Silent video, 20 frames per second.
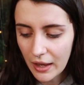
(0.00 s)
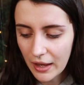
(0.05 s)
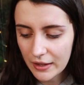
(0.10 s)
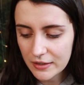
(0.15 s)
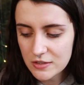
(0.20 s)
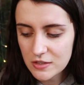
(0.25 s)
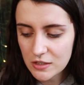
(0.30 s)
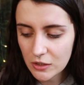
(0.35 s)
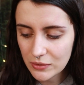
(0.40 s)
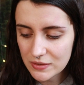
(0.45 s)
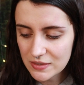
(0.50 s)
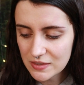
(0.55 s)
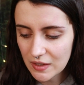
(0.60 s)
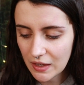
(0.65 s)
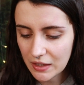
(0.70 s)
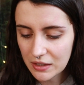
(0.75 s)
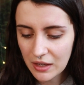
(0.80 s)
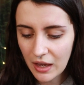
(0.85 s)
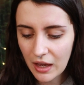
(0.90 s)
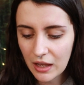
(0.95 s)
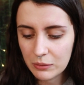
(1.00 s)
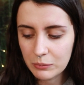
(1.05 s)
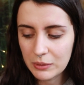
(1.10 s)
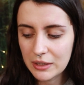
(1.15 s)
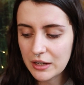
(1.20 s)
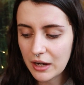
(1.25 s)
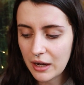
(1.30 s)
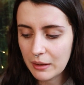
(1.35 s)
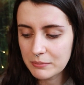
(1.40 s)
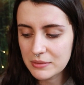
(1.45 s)
And so it's like can
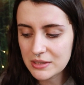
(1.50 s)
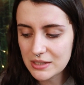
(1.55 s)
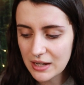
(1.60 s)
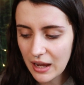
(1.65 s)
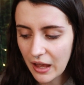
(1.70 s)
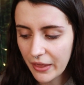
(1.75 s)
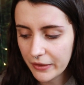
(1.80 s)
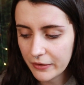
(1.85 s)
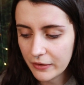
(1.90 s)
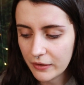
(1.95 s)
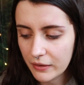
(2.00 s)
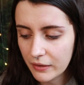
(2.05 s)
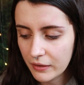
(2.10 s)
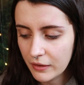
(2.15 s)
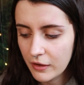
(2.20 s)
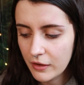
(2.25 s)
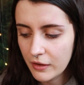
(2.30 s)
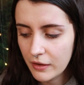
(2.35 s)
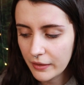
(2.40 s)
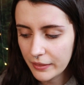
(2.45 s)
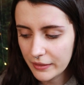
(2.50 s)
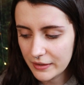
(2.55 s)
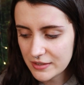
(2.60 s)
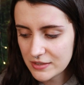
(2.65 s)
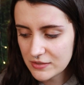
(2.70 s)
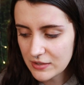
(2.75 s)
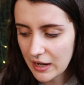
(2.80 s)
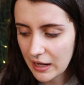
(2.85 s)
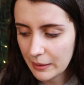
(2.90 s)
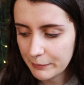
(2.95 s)
we come together
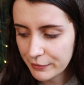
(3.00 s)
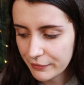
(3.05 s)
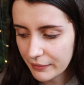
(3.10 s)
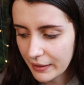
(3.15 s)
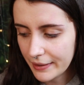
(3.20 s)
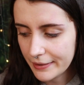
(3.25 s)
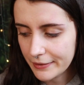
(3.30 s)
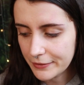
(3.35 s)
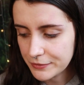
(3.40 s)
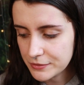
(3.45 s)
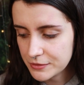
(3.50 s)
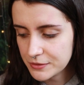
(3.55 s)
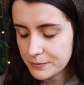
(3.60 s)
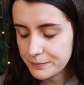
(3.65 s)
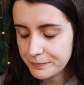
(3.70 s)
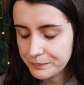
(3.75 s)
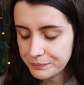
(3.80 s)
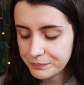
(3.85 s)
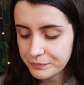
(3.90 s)
this time around